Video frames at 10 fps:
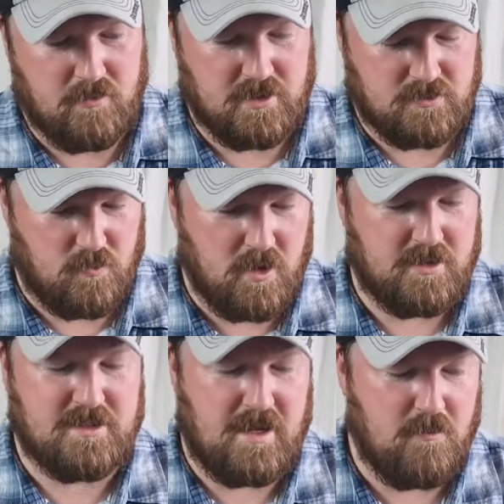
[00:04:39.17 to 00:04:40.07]
It doesn't work
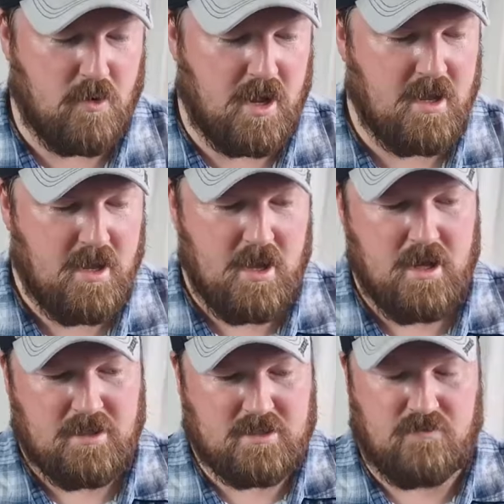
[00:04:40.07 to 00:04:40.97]
the same way, it
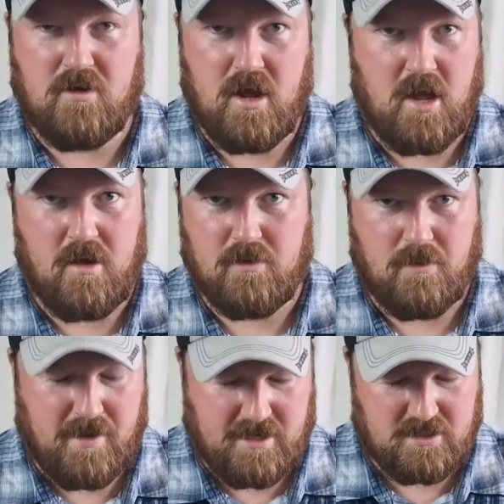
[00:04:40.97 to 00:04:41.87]
doesn't come
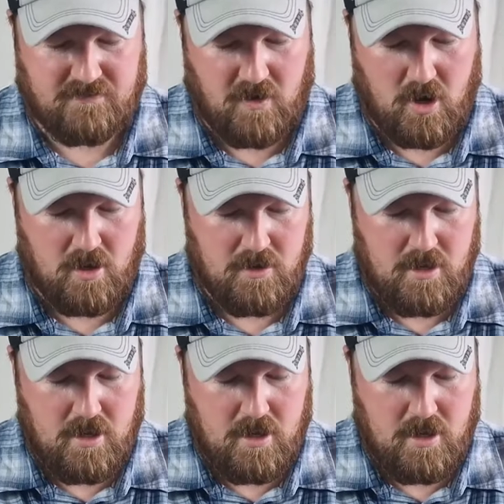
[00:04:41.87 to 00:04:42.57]
back as far,